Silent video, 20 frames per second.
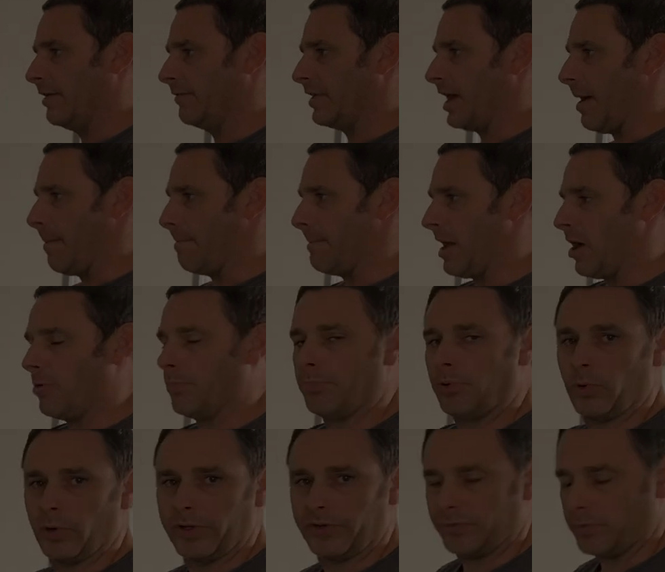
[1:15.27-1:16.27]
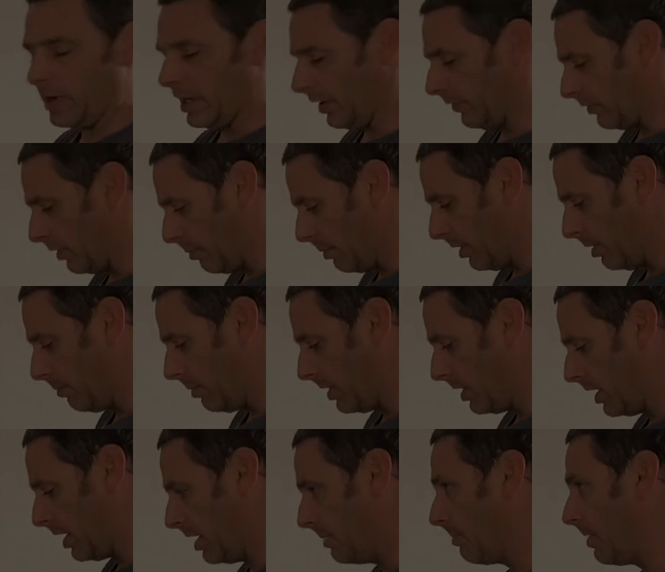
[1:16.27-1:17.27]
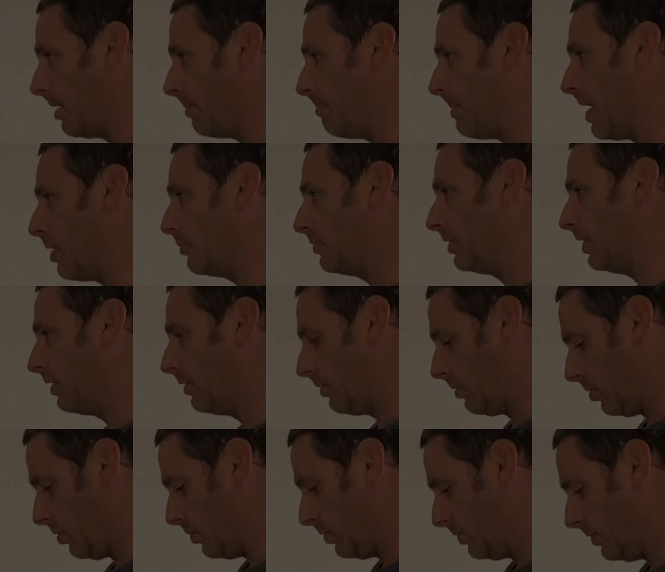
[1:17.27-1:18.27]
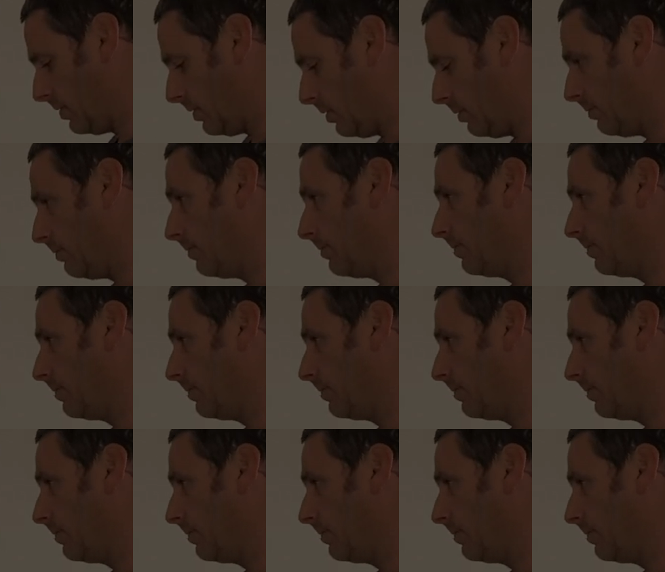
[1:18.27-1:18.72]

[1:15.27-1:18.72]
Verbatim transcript: I've got mount points ready, so I'm going to begin by mounting those